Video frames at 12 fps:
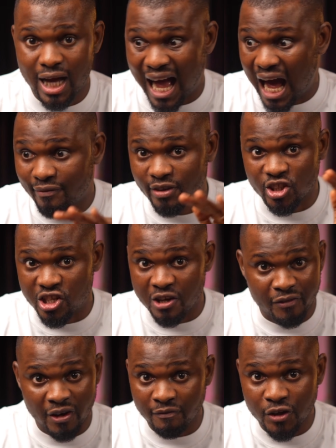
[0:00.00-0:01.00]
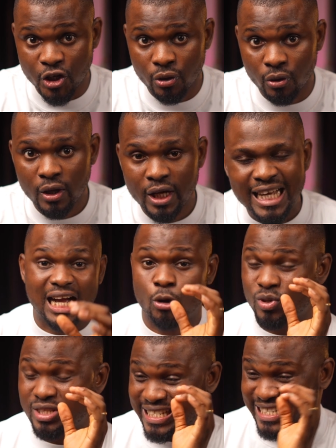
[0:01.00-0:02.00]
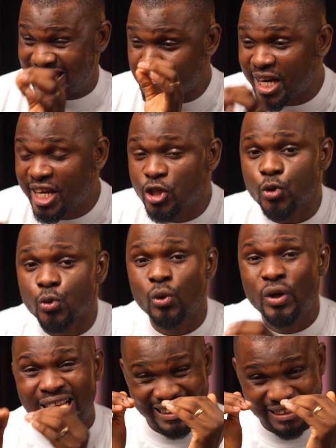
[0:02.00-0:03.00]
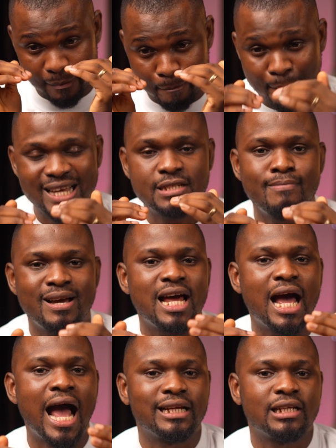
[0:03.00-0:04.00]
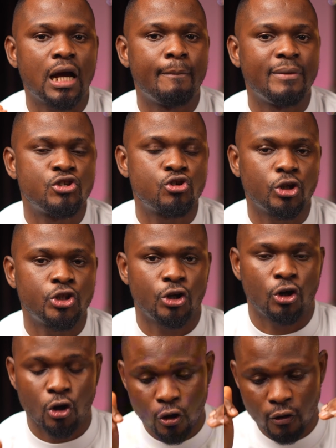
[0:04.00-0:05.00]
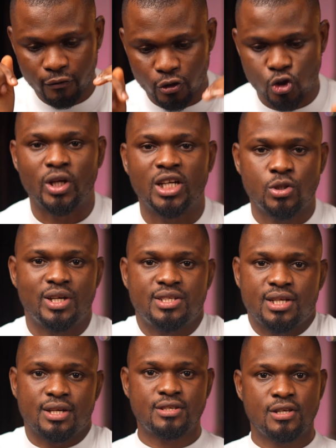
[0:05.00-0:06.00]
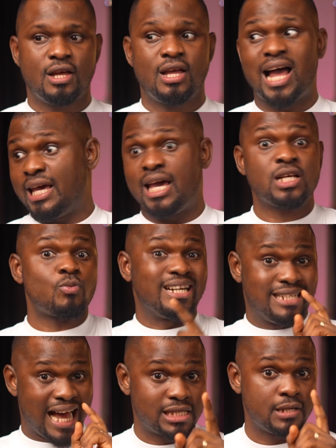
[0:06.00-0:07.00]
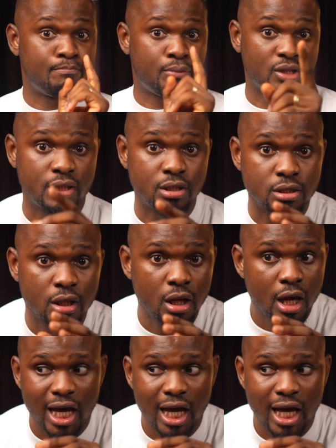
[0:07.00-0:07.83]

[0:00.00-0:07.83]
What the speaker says: I have a different video that goes deep into the best meta ad campaign structure for 2026. And here's why that's important.